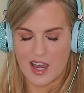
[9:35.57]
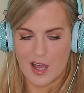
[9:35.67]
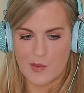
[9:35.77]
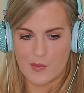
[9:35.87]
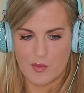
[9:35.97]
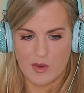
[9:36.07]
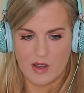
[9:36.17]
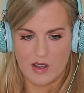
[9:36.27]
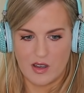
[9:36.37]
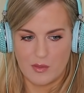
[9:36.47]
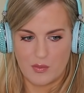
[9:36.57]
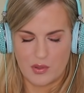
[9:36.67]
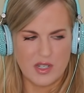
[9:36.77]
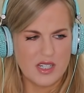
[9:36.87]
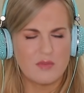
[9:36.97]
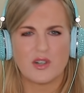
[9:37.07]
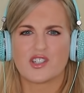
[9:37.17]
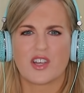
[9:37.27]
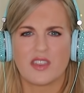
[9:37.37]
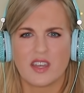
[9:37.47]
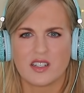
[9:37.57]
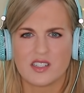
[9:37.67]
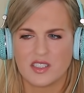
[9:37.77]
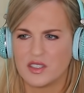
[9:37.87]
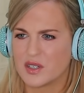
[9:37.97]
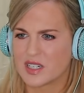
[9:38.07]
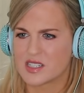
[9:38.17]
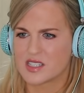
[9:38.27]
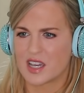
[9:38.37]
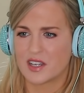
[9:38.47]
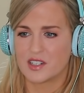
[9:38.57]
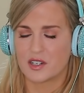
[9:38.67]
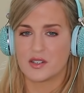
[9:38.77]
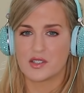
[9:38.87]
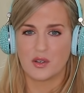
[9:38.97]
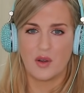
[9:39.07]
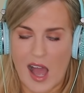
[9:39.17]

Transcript: Um, pretty much, I think, until you get to secondary school.